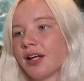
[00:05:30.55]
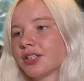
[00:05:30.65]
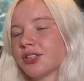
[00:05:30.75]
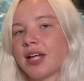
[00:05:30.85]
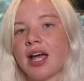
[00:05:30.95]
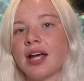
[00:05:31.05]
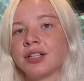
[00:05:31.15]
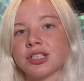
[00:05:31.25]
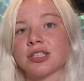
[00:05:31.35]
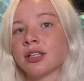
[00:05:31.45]
So they
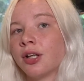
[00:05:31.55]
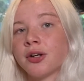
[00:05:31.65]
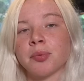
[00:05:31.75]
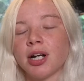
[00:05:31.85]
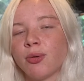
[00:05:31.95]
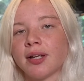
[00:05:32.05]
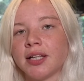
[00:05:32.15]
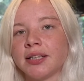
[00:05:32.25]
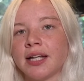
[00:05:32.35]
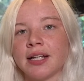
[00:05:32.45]
just learned pretty
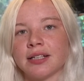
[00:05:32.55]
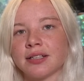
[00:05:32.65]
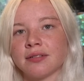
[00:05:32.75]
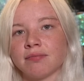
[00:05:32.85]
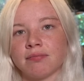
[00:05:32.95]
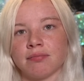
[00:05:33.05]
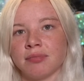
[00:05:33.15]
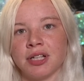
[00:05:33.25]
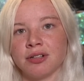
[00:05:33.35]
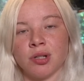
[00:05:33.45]
quickly that
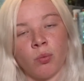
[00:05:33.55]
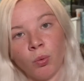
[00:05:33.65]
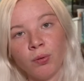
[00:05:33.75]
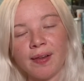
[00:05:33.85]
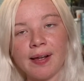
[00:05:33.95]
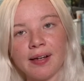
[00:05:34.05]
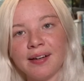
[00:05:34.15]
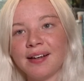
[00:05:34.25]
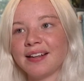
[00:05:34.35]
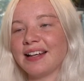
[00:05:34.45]
there's a wall there.